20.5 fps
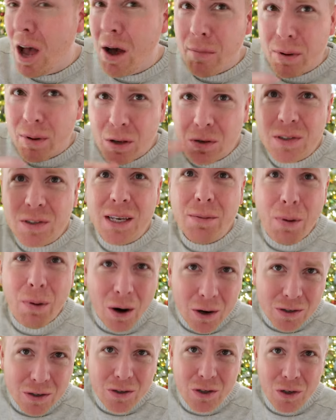but you'll see
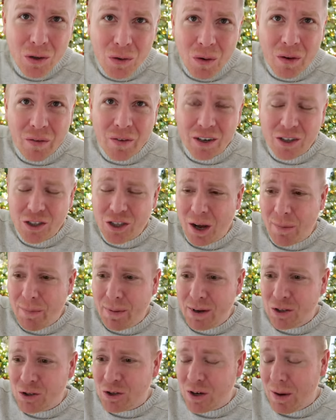part 2 of our
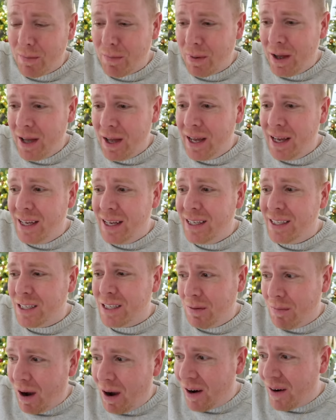shopping trip
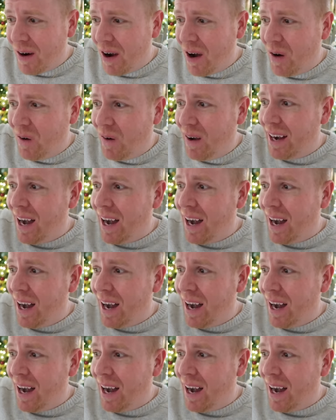tomorrow.